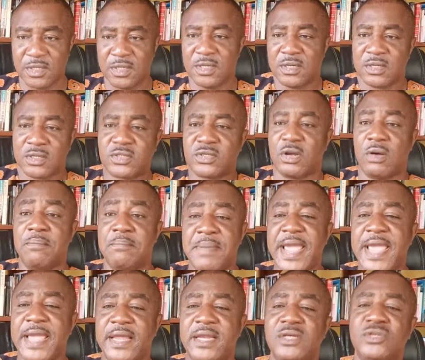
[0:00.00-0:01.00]
some
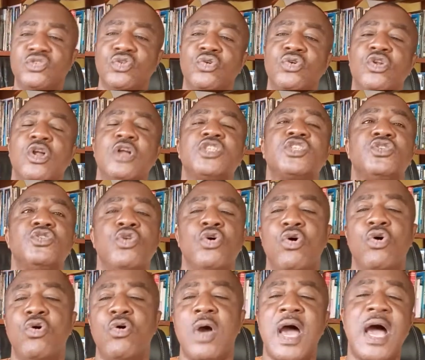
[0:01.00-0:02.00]
men do not
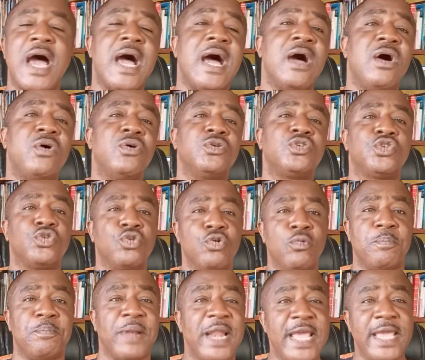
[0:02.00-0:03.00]
know how to
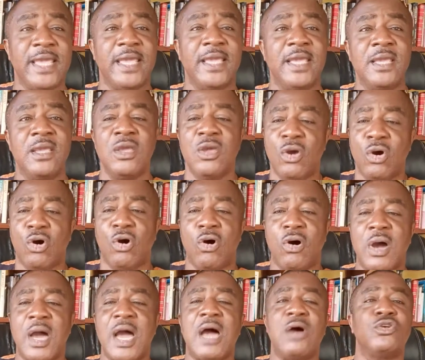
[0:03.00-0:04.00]
play or
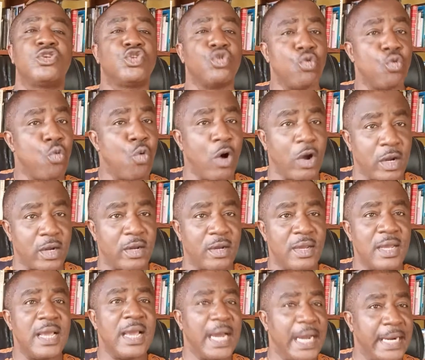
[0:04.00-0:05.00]
how to walk
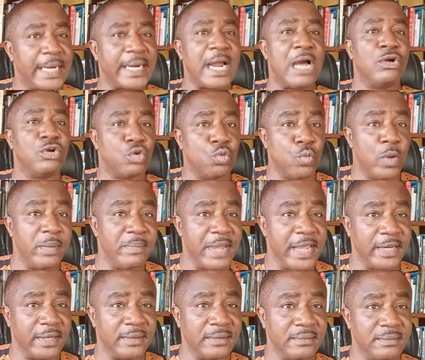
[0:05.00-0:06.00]
around women.
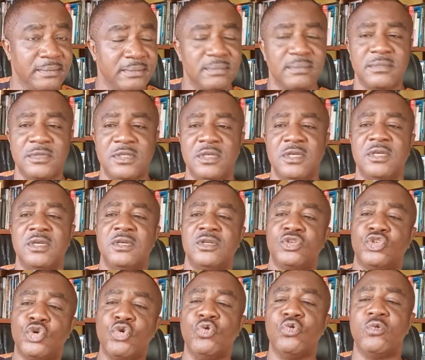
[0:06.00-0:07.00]

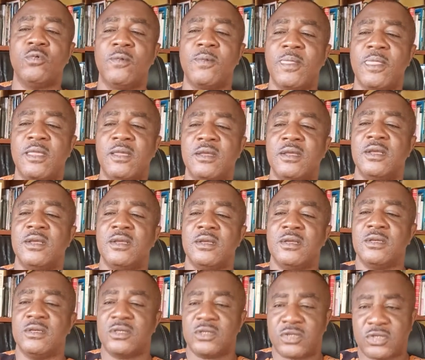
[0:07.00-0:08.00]
Two,
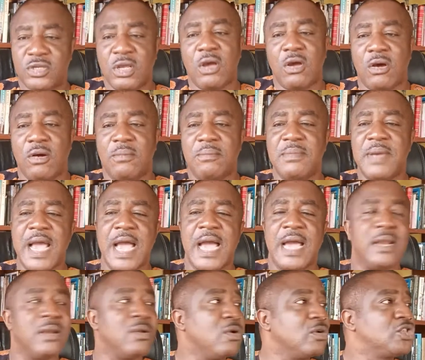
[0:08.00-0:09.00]
some are
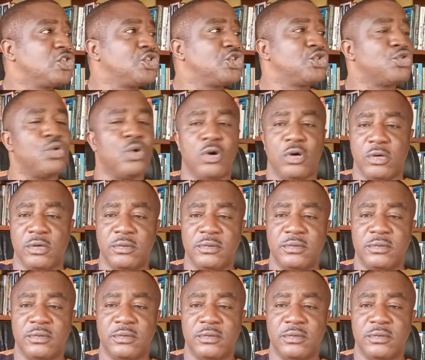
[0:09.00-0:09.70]
not sure